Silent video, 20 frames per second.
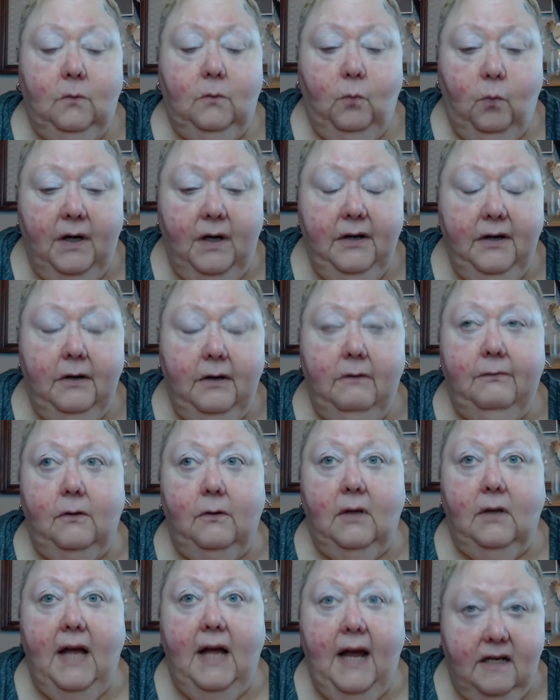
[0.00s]
wonderful
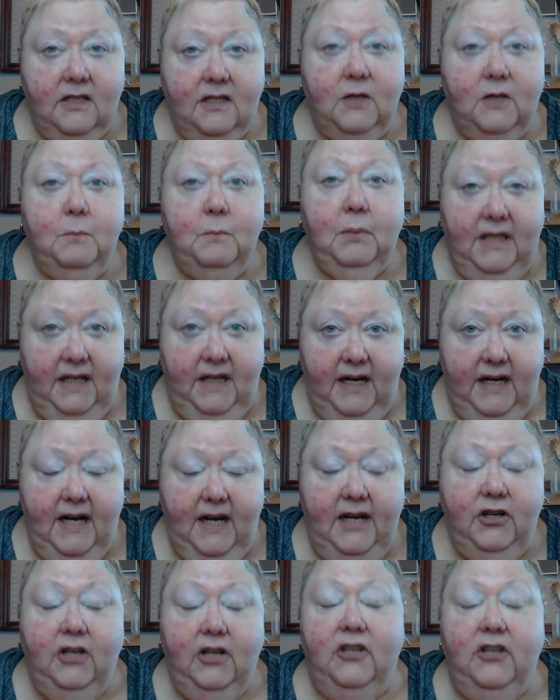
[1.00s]

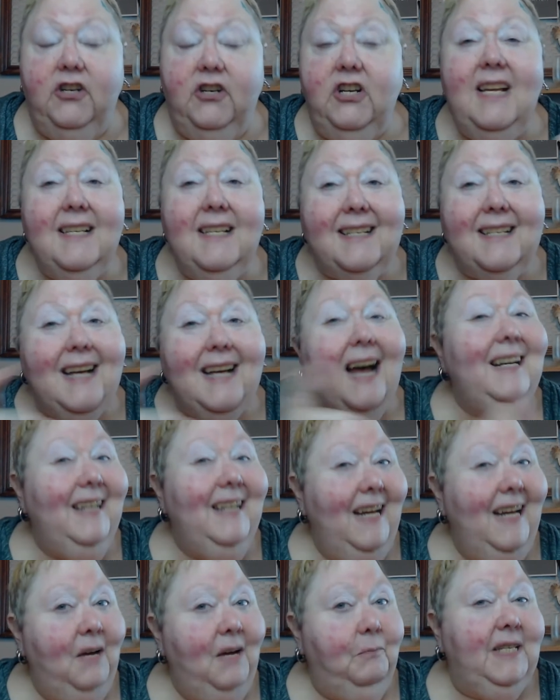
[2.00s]
explanation. She's got
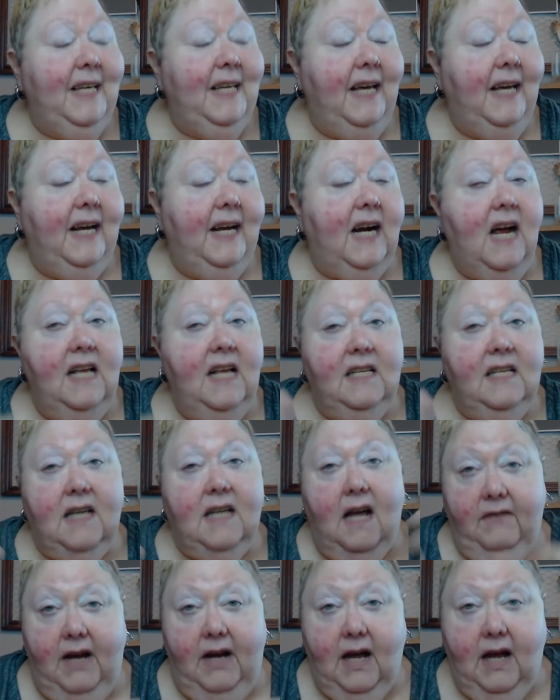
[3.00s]
deep set eyes,
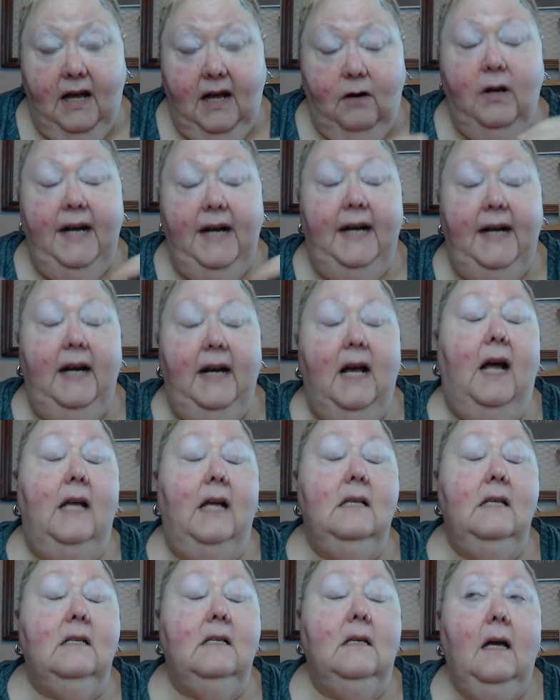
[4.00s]
I've got hooded
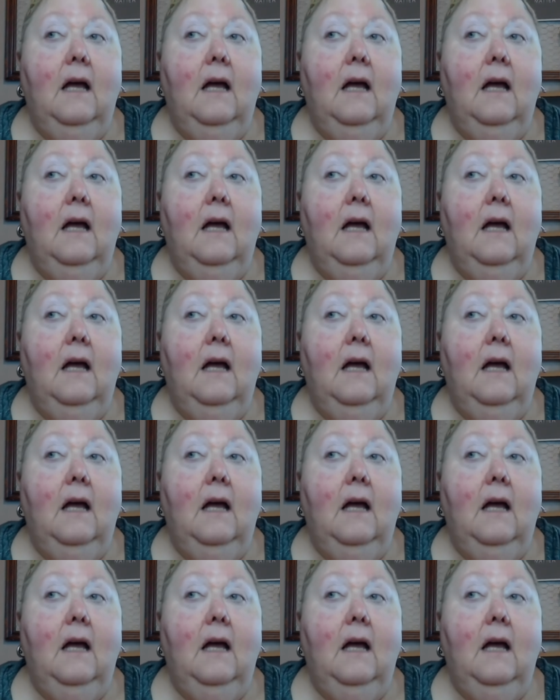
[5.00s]
eyes.